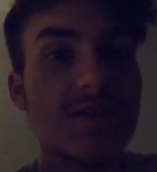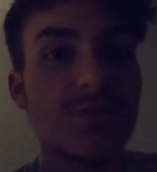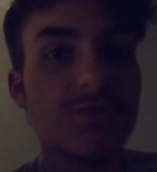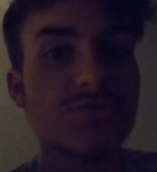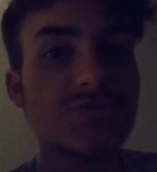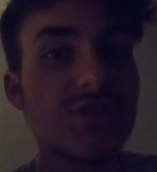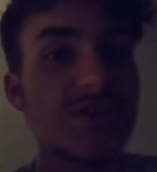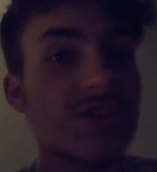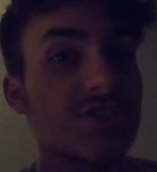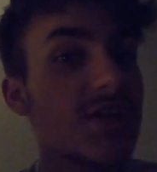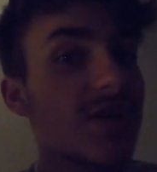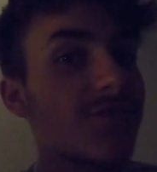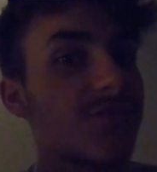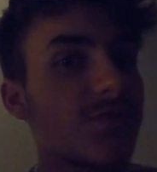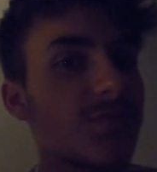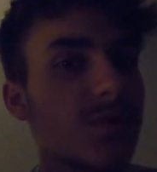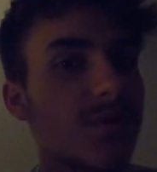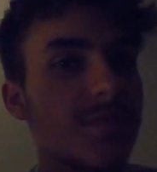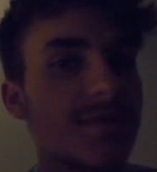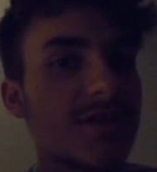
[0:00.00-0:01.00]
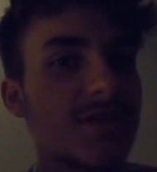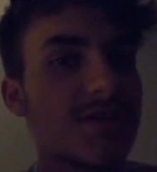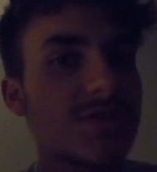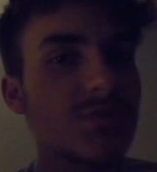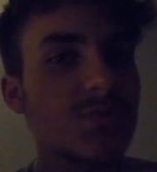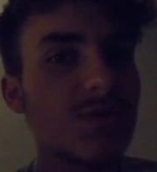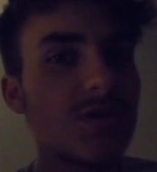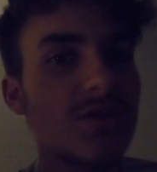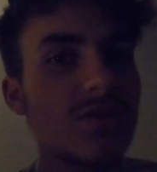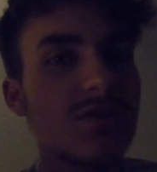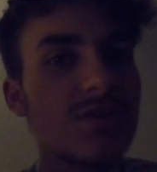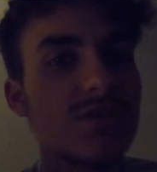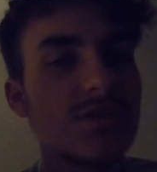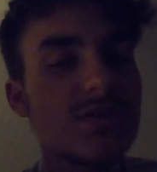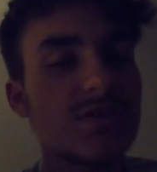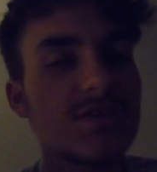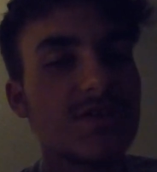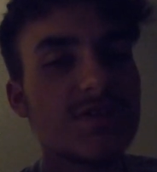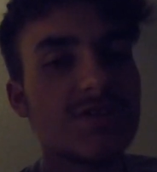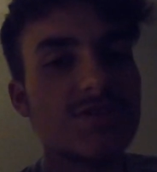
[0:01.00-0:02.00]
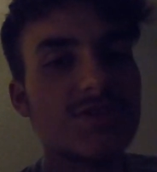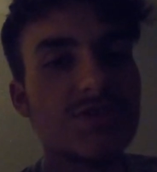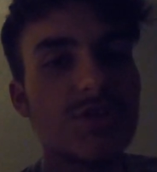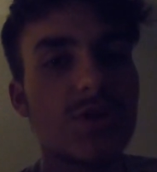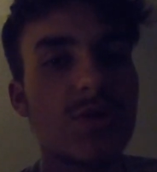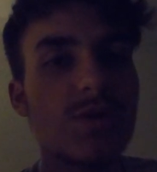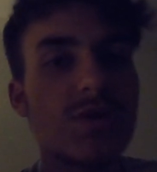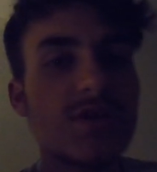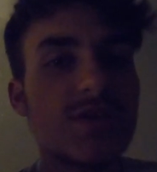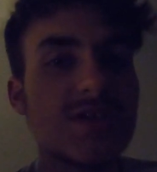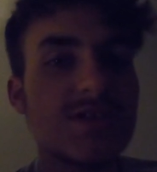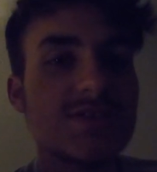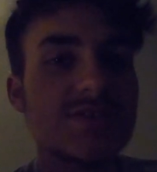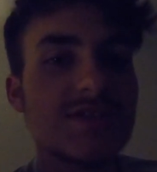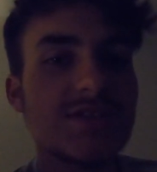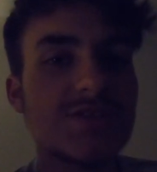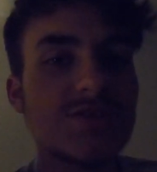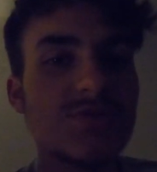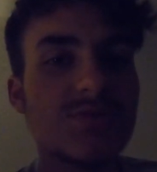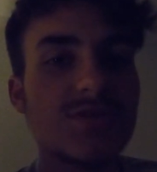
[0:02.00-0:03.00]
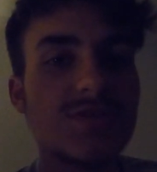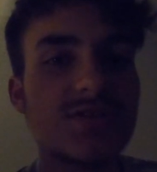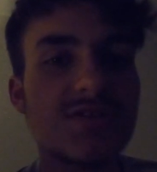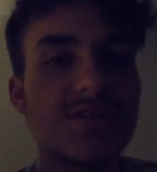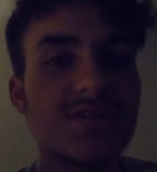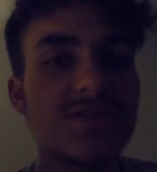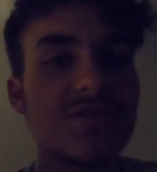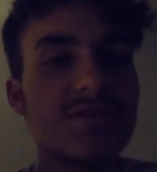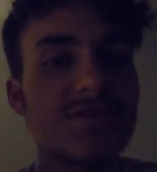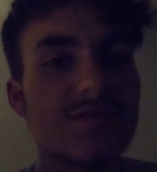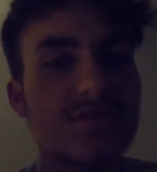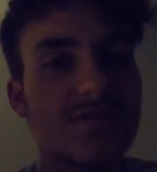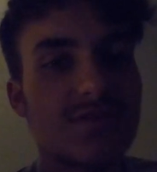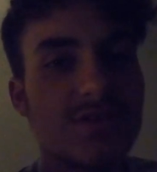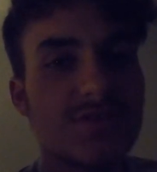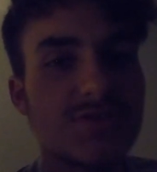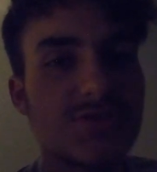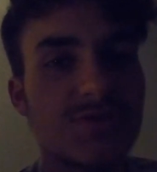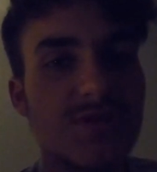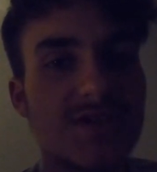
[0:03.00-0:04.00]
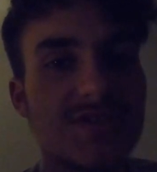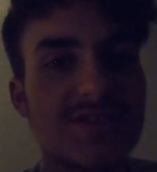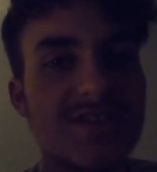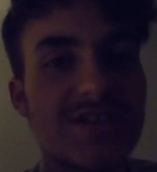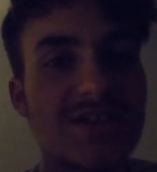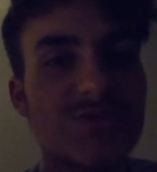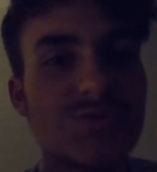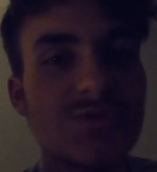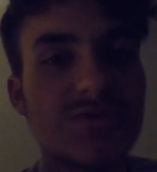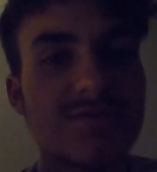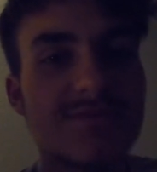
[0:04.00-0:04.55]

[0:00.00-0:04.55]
and it'll change after Ramadan as well. So stay tuned and I'll see you guys in the next